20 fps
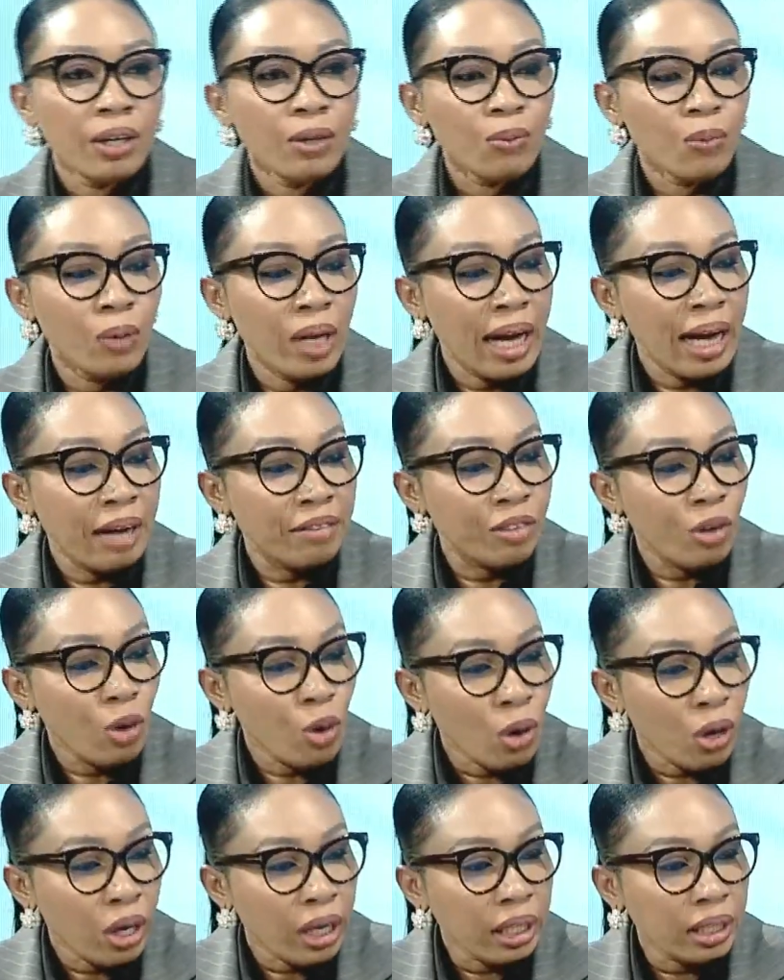We have
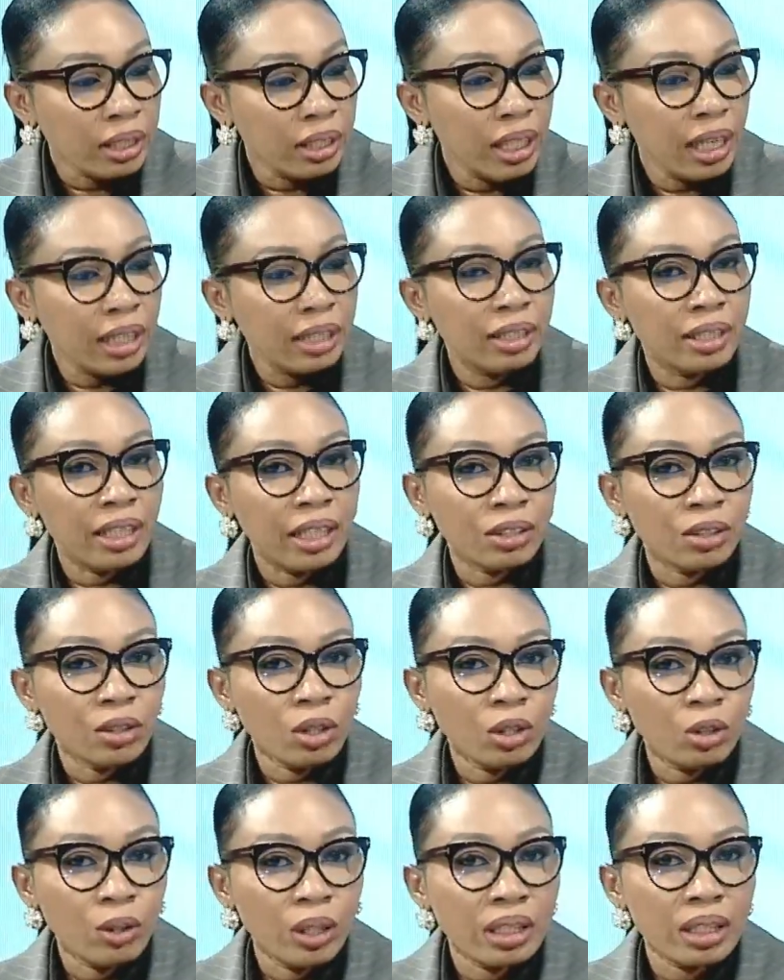oil, yet it has
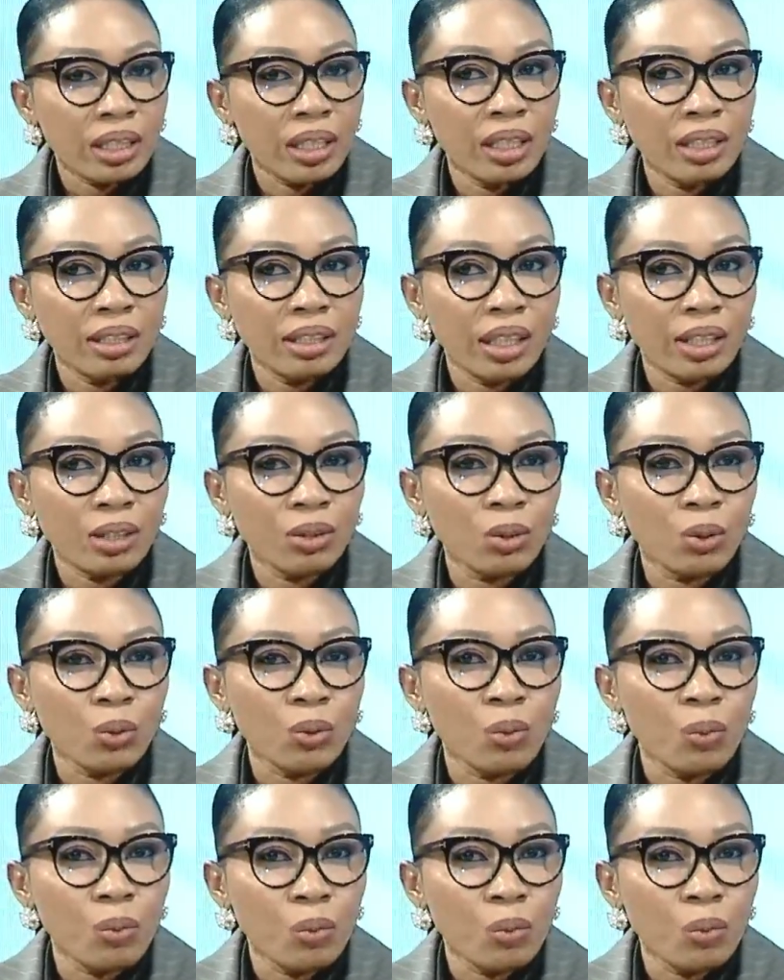not translated to